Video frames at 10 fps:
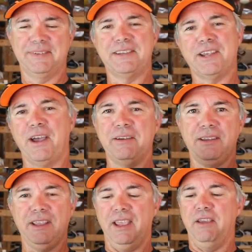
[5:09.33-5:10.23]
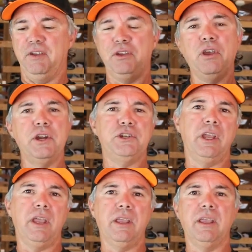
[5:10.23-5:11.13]
So if you're new to
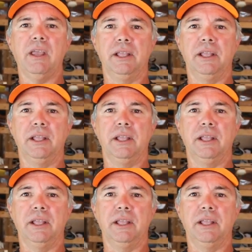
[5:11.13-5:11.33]
jigging